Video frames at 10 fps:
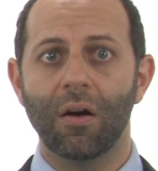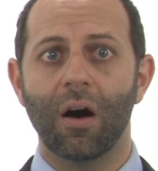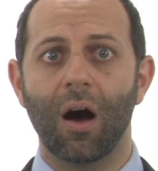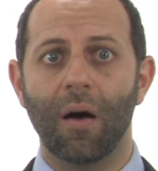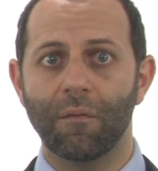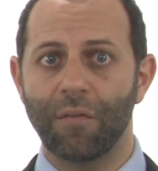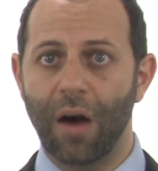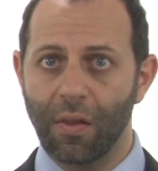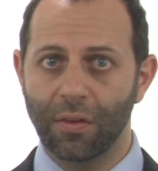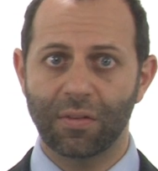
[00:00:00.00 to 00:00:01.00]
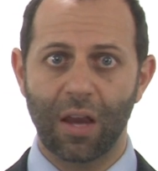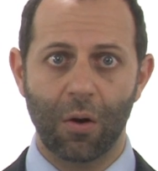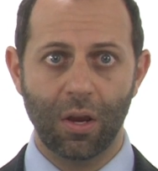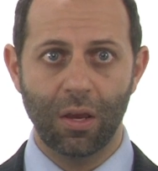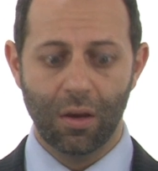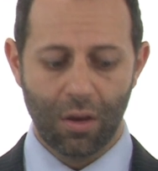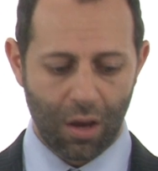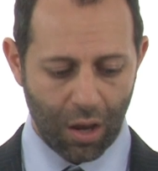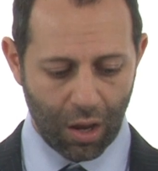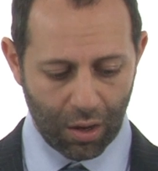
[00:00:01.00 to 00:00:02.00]
uh, voluntary
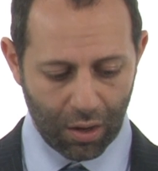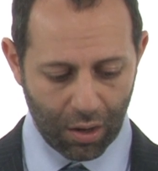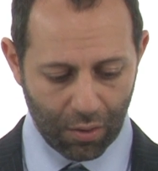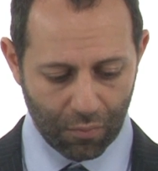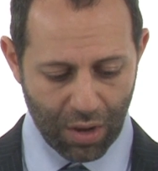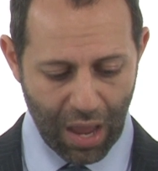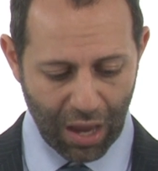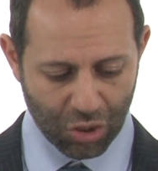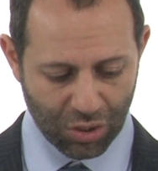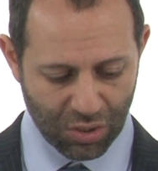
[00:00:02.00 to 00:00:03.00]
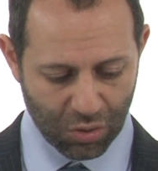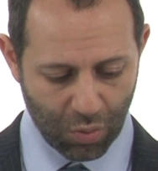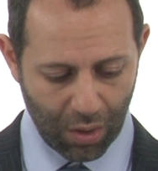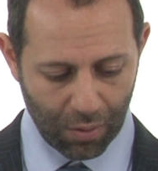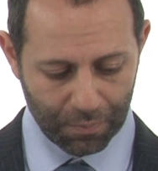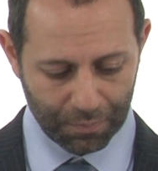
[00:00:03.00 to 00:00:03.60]
uh, uh, reactions as well.